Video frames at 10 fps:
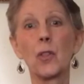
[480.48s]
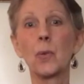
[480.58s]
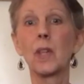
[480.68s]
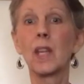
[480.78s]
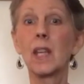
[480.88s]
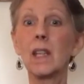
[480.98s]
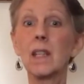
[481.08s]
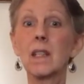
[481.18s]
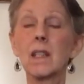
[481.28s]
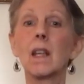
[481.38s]
through the
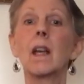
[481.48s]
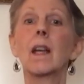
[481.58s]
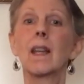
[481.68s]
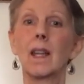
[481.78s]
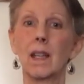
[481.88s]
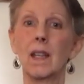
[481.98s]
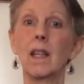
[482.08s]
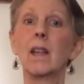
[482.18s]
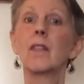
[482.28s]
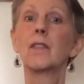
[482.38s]
kidneys
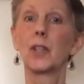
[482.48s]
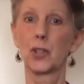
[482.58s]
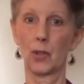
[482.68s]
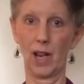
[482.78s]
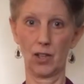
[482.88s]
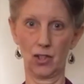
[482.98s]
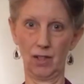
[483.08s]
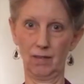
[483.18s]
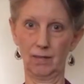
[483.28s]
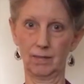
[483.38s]
kidney filtration.